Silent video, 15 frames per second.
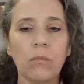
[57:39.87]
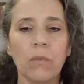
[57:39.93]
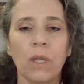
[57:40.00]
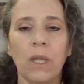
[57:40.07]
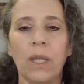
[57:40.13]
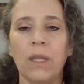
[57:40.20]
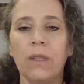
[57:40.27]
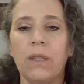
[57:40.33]

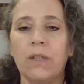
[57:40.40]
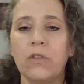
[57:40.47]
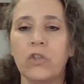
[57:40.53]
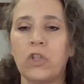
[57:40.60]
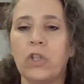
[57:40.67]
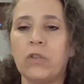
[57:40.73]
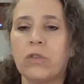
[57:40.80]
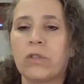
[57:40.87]
And that
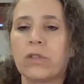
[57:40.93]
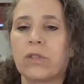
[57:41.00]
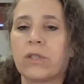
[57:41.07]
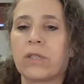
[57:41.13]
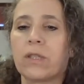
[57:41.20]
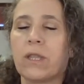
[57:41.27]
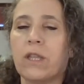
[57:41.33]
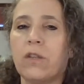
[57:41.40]

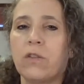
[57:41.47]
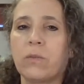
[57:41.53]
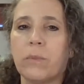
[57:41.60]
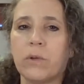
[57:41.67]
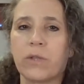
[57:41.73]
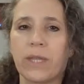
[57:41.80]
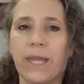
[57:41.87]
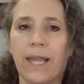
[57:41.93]
they use
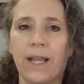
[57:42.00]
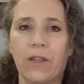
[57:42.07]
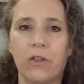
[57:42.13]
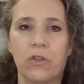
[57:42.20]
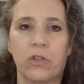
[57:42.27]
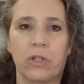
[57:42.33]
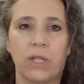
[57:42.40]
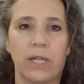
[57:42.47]
mostly
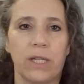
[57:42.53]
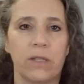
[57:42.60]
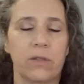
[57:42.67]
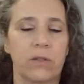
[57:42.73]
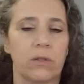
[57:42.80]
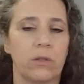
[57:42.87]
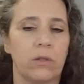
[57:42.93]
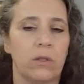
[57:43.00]
halogen
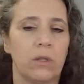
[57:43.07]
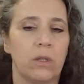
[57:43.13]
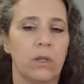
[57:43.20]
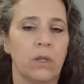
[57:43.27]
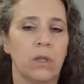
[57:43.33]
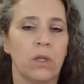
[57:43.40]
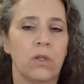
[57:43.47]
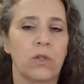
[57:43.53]
lights.
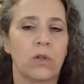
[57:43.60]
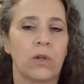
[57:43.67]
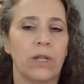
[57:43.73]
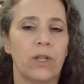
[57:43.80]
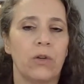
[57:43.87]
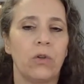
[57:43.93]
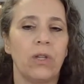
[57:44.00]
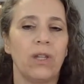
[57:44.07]
So I
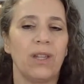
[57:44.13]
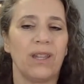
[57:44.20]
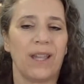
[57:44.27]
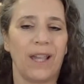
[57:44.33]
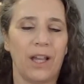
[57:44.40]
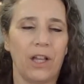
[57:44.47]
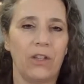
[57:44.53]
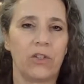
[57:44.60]
know you can get
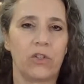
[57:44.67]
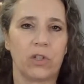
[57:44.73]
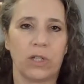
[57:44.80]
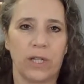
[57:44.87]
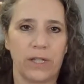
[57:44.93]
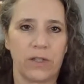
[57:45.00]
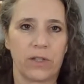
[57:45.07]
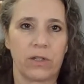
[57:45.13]
halogen
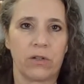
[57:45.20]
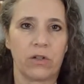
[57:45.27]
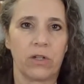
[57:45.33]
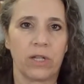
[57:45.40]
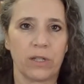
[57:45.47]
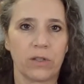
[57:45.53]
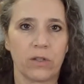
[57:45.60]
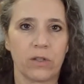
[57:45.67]
lights that aren't
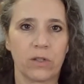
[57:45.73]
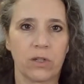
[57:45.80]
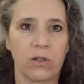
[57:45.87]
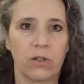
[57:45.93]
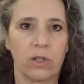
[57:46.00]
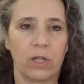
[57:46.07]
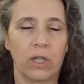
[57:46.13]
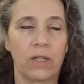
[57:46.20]

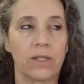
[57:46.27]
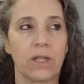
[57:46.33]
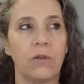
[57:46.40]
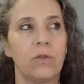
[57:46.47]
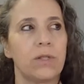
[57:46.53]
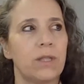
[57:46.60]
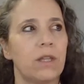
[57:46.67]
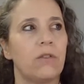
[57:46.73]
necessarily because I
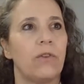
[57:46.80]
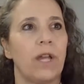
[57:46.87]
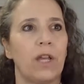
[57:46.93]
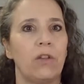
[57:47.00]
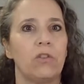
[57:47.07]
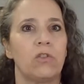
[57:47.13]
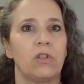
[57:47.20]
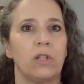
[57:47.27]
always think of
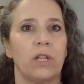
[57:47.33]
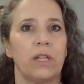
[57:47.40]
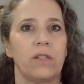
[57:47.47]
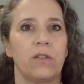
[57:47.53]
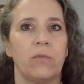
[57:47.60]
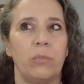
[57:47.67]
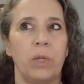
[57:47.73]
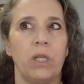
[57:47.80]
halogen
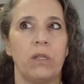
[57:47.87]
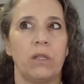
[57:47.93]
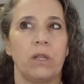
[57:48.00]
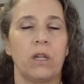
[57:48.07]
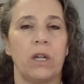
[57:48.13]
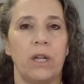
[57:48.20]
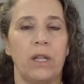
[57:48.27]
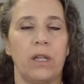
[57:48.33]
lights of being the
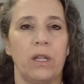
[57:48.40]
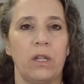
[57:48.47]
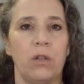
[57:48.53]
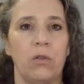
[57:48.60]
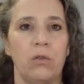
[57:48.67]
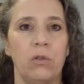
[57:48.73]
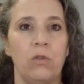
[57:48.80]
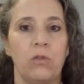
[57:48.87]
kind that
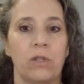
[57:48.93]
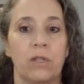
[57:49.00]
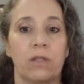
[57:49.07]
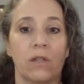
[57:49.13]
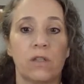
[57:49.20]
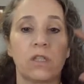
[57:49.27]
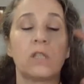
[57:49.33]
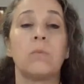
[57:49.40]
you'd use as
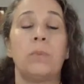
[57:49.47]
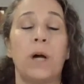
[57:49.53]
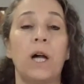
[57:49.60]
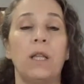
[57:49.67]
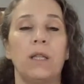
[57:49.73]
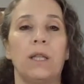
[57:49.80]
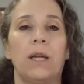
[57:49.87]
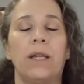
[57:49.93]
a
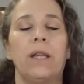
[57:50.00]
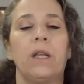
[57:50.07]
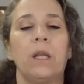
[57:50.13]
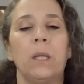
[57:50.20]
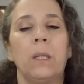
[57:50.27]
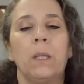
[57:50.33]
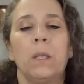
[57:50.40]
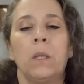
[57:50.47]
spotlight,
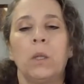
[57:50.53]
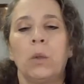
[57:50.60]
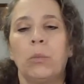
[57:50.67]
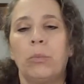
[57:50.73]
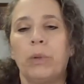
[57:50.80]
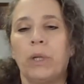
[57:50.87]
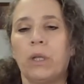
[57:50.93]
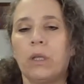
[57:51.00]

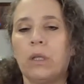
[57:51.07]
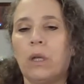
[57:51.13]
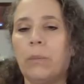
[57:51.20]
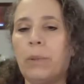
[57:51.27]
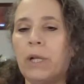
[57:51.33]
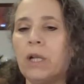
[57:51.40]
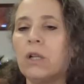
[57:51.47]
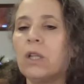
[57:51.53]
but
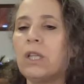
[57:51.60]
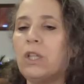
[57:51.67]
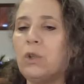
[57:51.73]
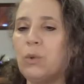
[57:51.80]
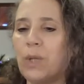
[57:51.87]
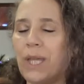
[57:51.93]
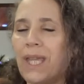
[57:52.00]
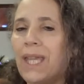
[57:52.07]
apparently
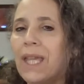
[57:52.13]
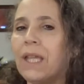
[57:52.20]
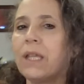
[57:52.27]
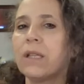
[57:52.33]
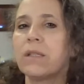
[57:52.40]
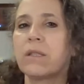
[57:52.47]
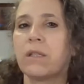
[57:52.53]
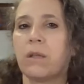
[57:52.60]
you can
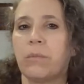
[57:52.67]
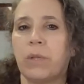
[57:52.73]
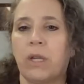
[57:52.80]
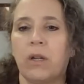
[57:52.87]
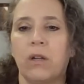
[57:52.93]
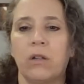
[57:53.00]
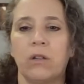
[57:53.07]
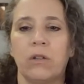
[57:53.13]
get some
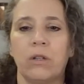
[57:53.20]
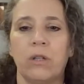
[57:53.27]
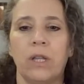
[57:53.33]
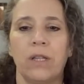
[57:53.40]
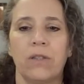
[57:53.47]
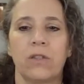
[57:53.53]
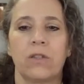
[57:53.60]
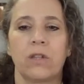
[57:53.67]
that aren't
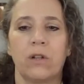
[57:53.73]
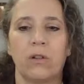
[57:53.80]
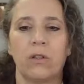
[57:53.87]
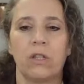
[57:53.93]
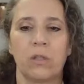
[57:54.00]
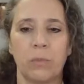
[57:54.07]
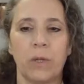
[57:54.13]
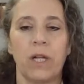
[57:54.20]

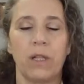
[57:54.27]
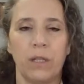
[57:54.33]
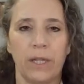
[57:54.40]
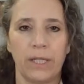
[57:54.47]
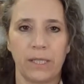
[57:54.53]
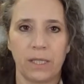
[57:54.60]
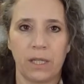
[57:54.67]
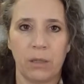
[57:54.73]
necessarily
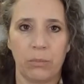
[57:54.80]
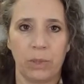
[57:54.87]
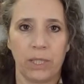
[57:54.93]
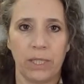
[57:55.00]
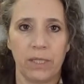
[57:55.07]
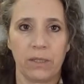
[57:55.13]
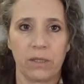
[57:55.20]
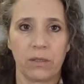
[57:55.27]
spotlight type
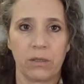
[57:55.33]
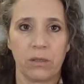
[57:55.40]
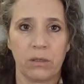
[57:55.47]
lights.